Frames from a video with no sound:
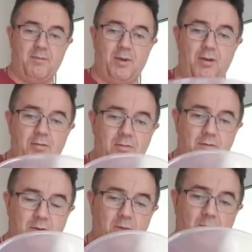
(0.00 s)
bowl,
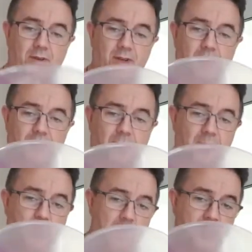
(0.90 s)
which I got from the
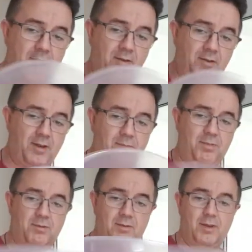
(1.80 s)
£1 shop.
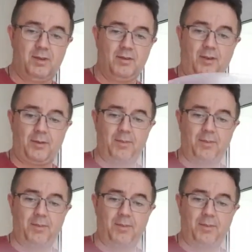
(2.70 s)
Just a